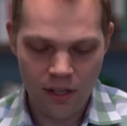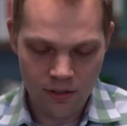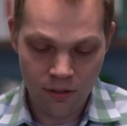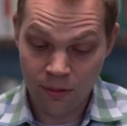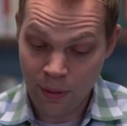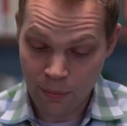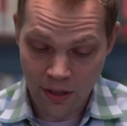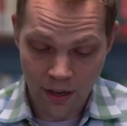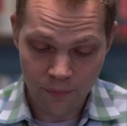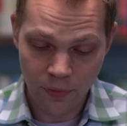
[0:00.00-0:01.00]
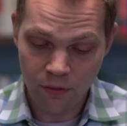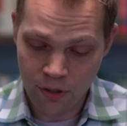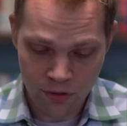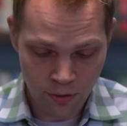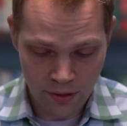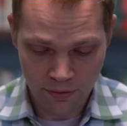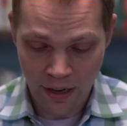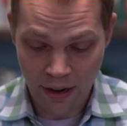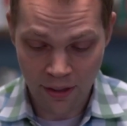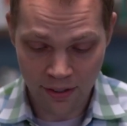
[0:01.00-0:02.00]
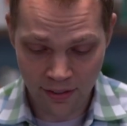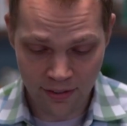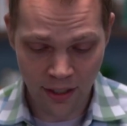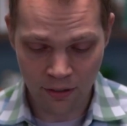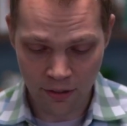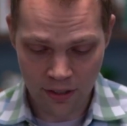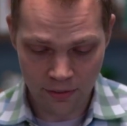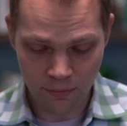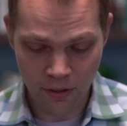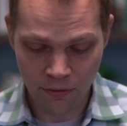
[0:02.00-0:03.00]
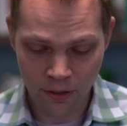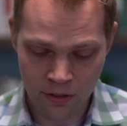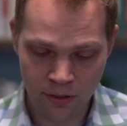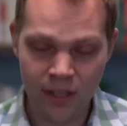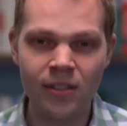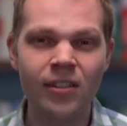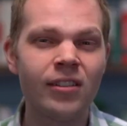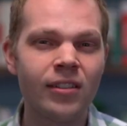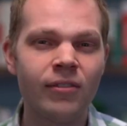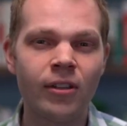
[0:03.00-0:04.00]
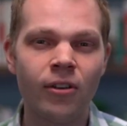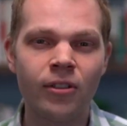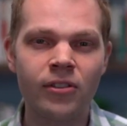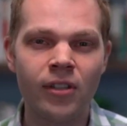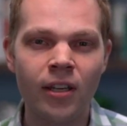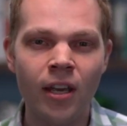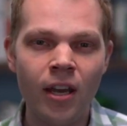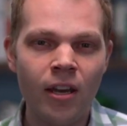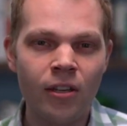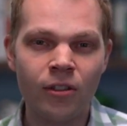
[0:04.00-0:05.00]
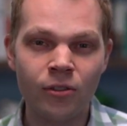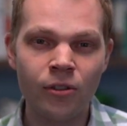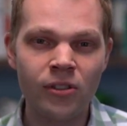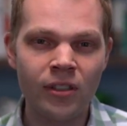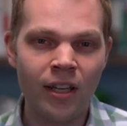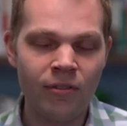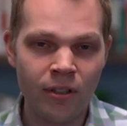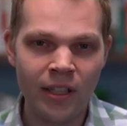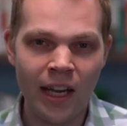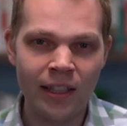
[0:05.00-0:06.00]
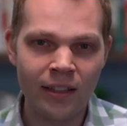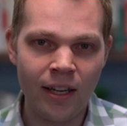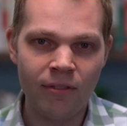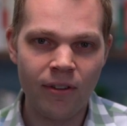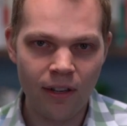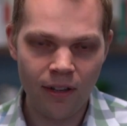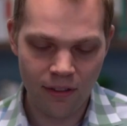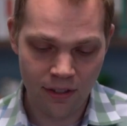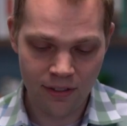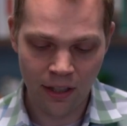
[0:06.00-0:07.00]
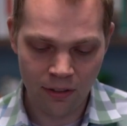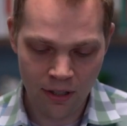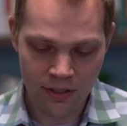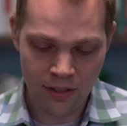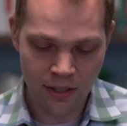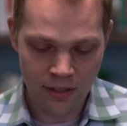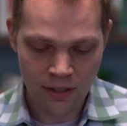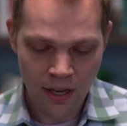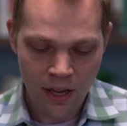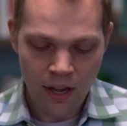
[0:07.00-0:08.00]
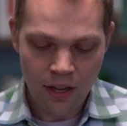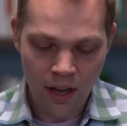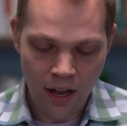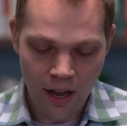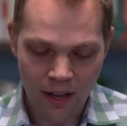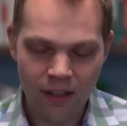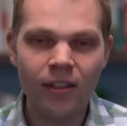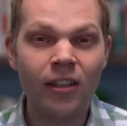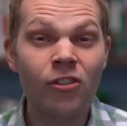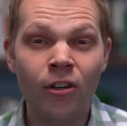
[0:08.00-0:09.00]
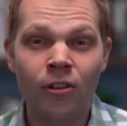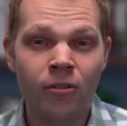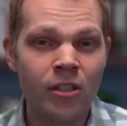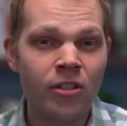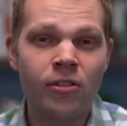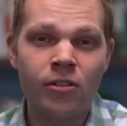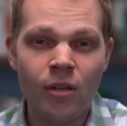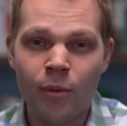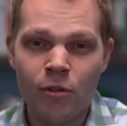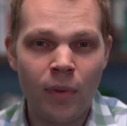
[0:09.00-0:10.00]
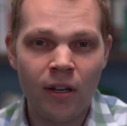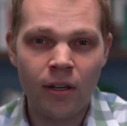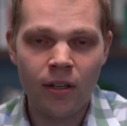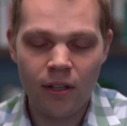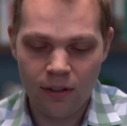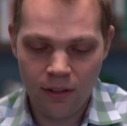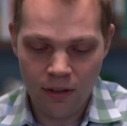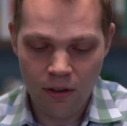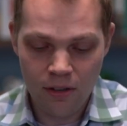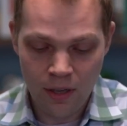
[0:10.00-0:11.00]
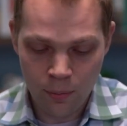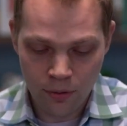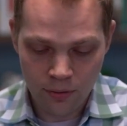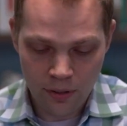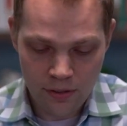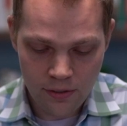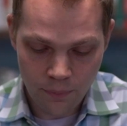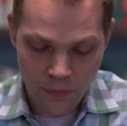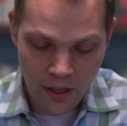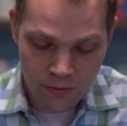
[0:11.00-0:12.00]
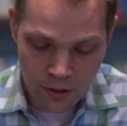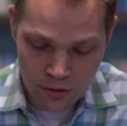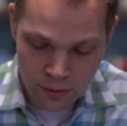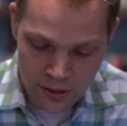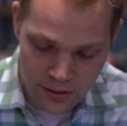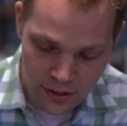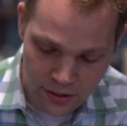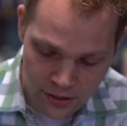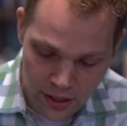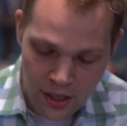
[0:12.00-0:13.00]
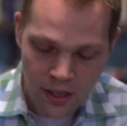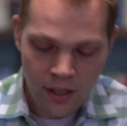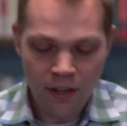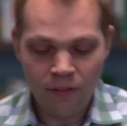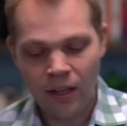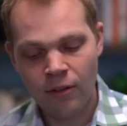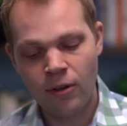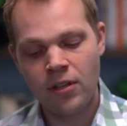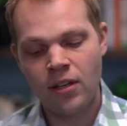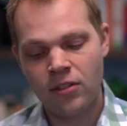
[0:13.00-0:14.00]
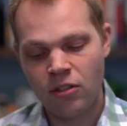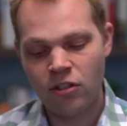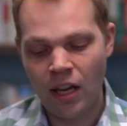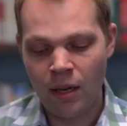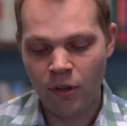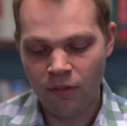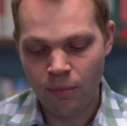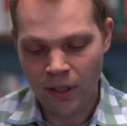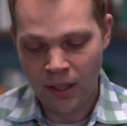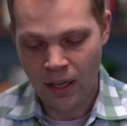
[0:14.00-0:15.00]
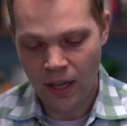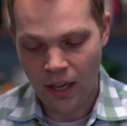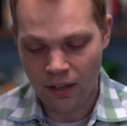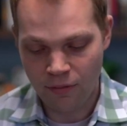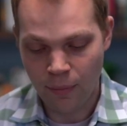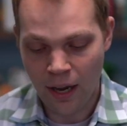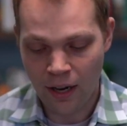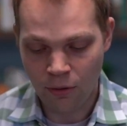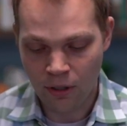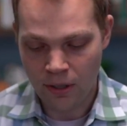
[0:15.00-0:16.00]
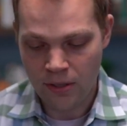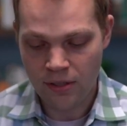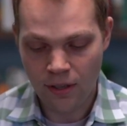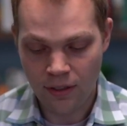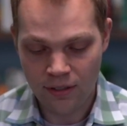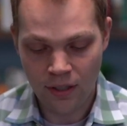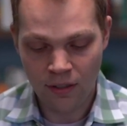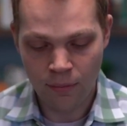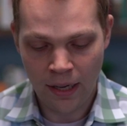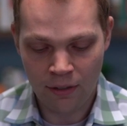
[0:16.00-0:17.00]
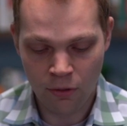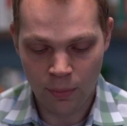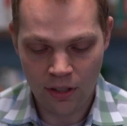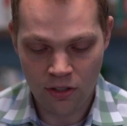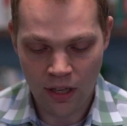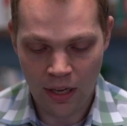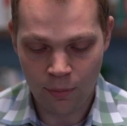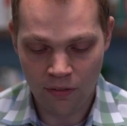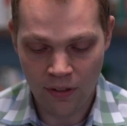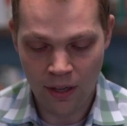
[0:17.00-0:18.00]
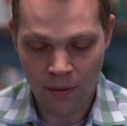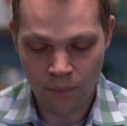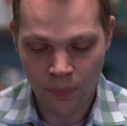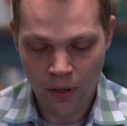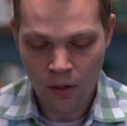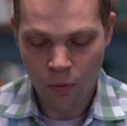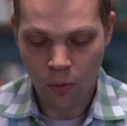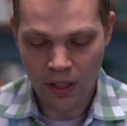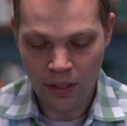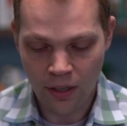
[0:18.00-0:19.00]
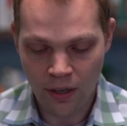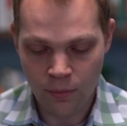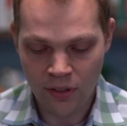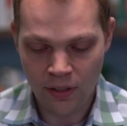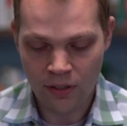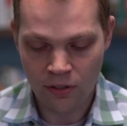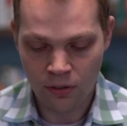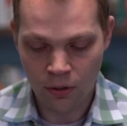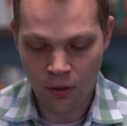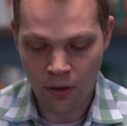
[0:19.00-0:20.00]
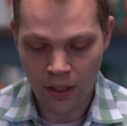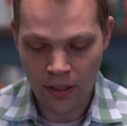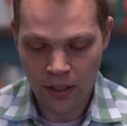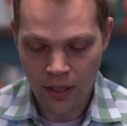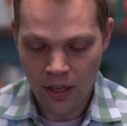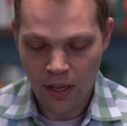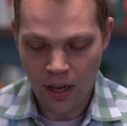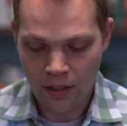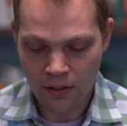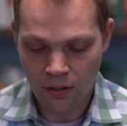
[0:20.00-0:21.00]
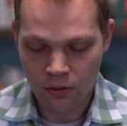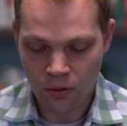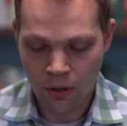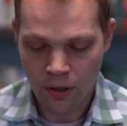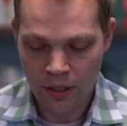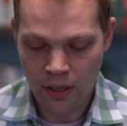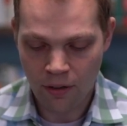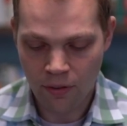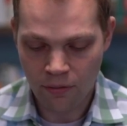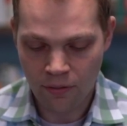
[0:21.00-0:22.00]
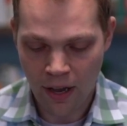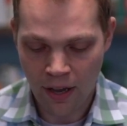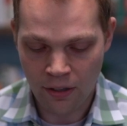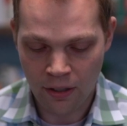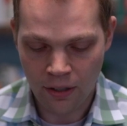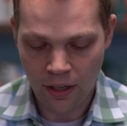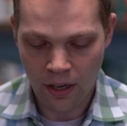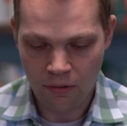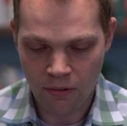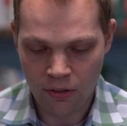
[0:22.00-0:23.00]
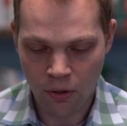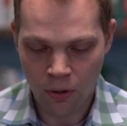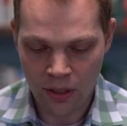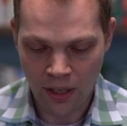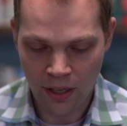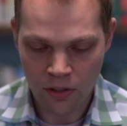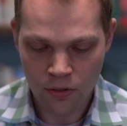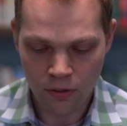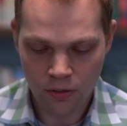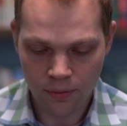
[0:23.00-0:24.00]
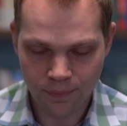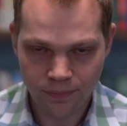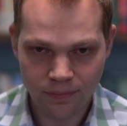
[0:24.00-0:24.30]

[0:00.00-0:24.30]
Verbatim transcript: So remember that, verse 25, that's the second reason. The first reason is even though it looks like you're losing life, you're gaining life, the second reason is uh, eternal riches are so much better than temporal ones. And verse 26, if anyone is ashamed of me and of my words, the Son of Man will be ashamed of him when he comes in his glory and in the glory of the Father and of his holy angels.